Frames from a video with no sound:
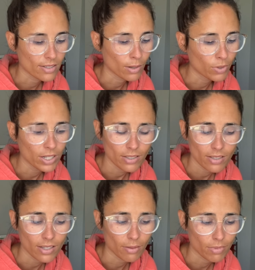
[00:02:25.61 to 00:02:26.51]
"Someone needs to
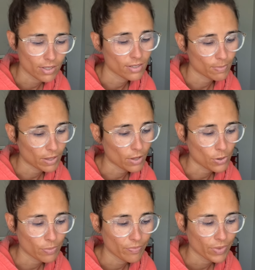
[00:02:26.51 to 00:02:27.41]
send Mrs. Smith
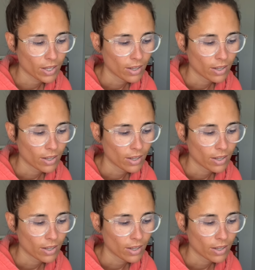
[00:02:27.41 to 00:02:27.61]
home."